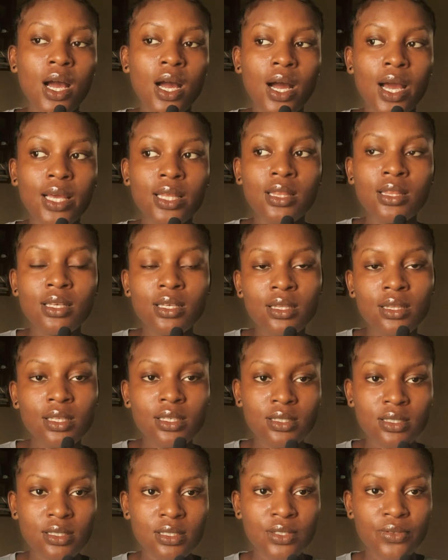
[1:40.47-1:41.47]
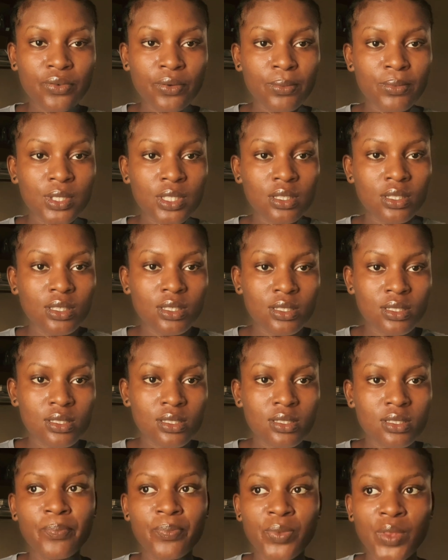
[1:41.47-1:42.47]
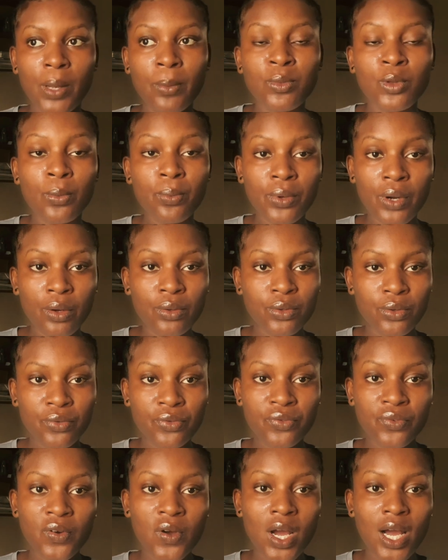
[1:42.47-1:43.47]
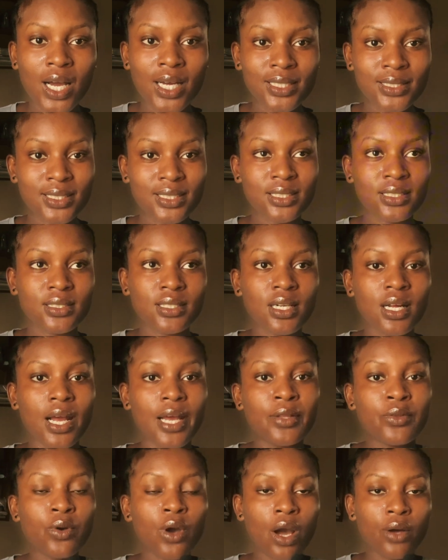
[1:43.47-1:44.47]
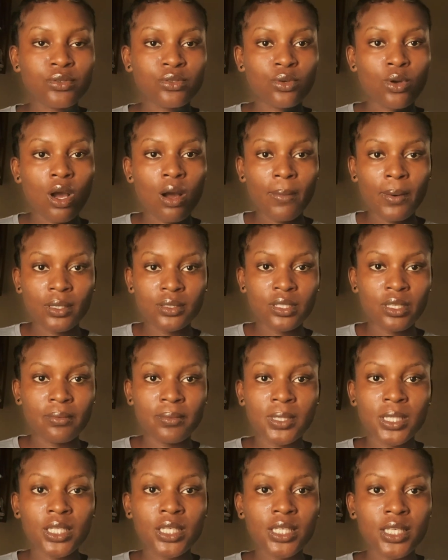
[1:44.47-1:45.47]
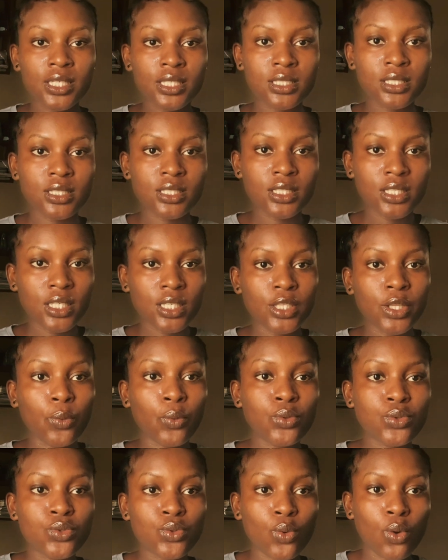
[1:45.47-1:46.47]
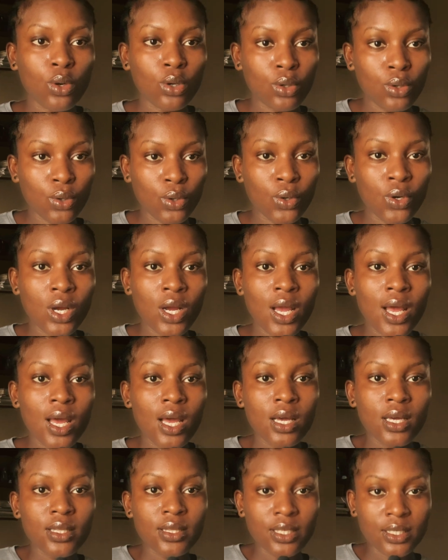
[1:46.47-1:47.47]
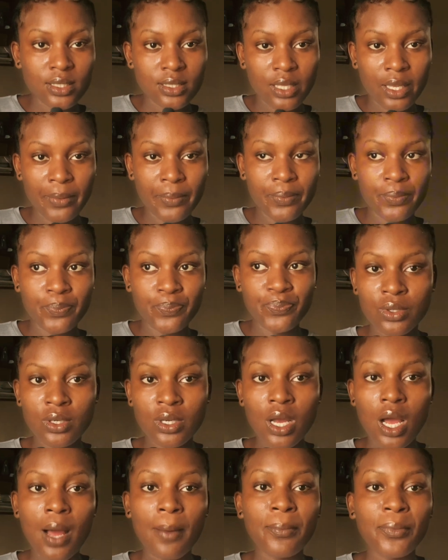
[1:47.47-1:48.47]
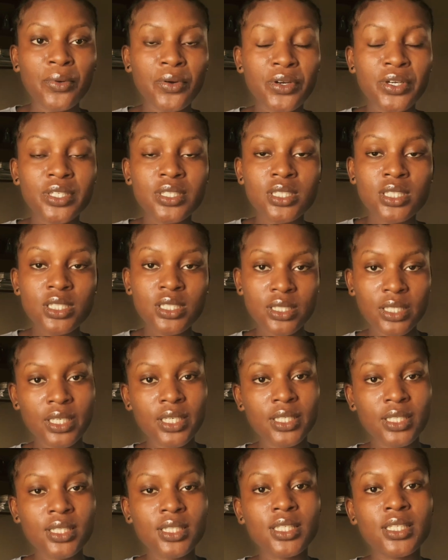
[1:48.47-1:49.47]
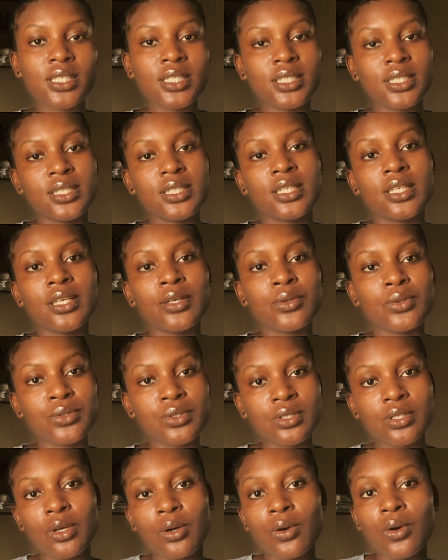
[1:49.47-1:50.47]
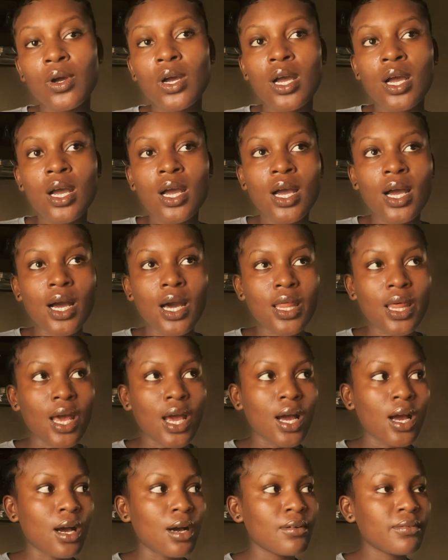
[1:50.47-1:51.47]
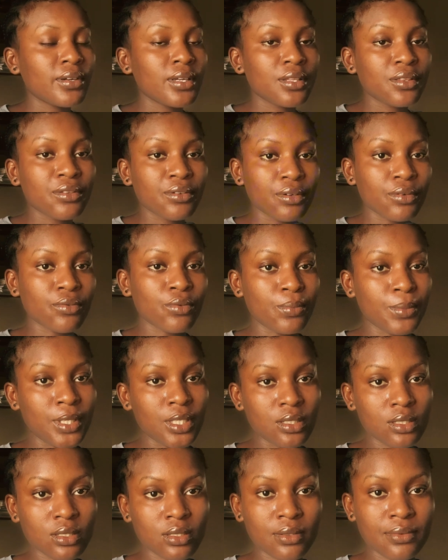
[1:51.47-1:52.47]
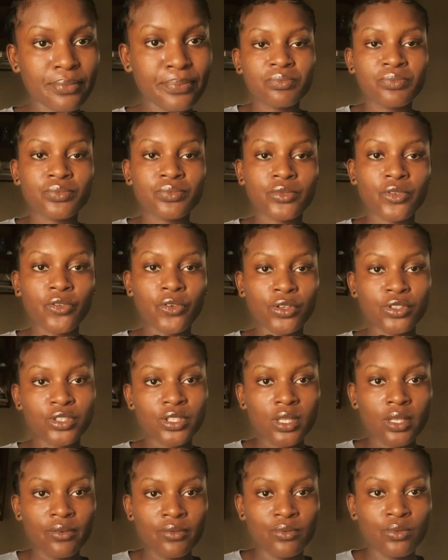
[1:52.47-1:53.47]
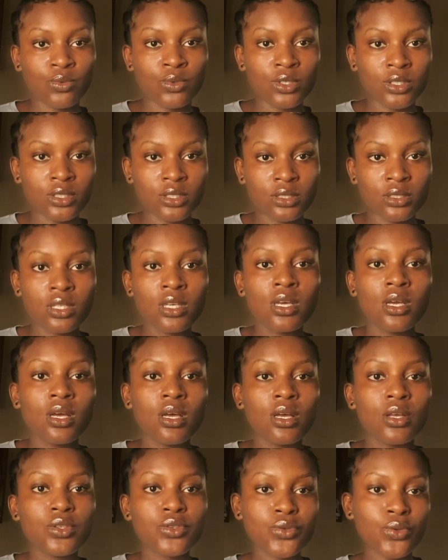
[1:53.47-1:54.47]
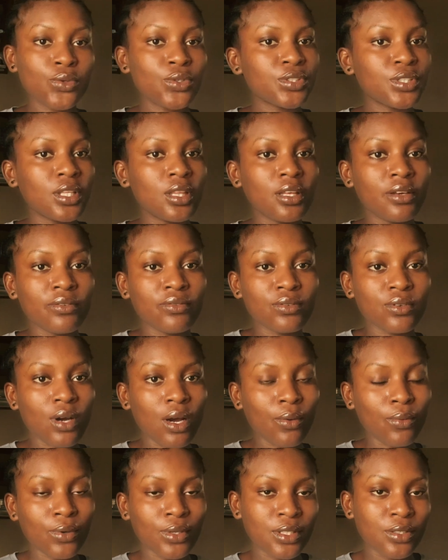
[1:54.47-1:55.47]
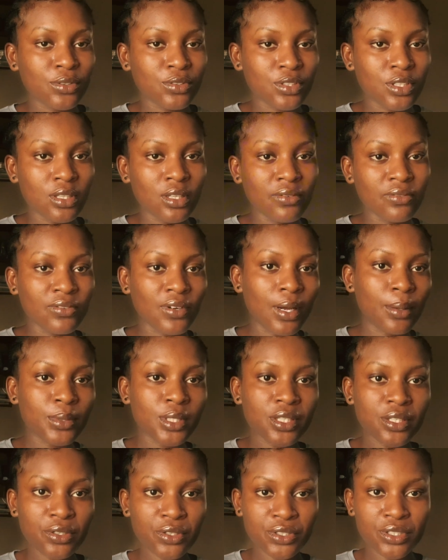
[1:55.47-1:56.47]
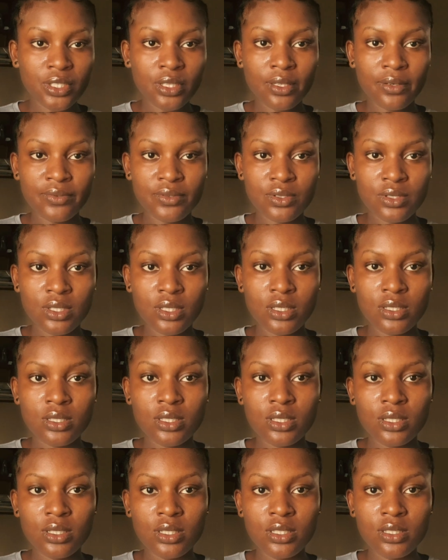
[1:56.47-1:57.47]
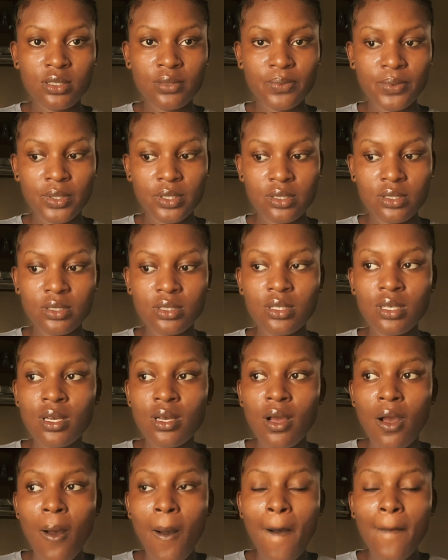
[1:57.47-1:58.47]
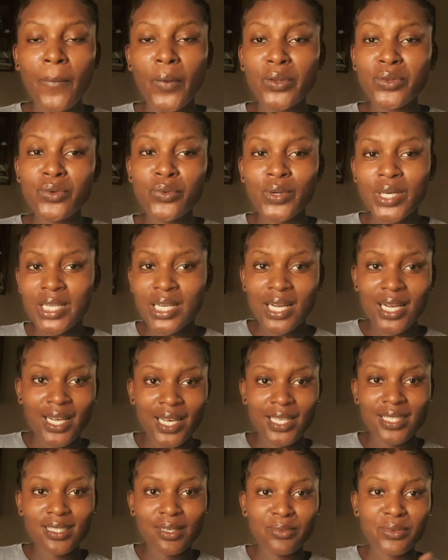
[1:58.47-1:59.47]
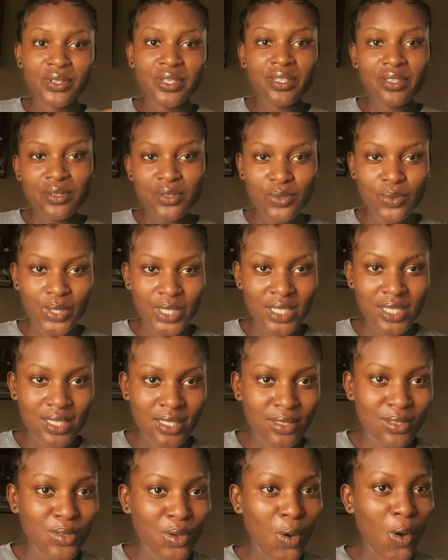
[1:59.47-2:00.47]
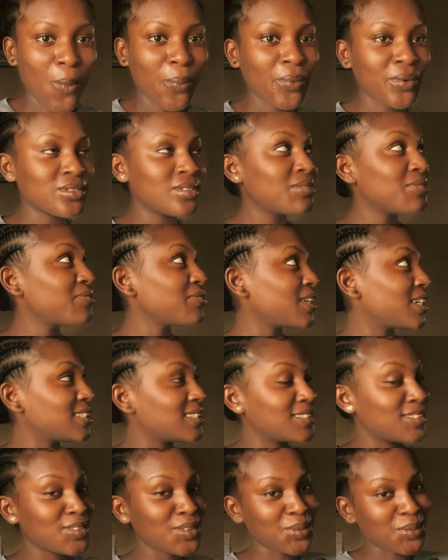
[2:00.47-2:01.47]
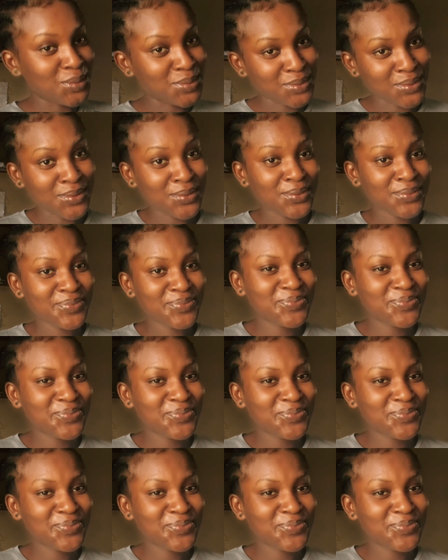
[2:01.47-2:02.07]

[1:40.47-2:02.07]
I learn lessons from the things I'm not proud of, and I know how to go about them in case they want to occur next time. I'm currently staying in a hostel, and I have three roommates, 400 level, one in 200 level and 100 level. I'm 300 level students in this place. I'm on the weather, guys. I'm really sweating up on the fans. Oh no.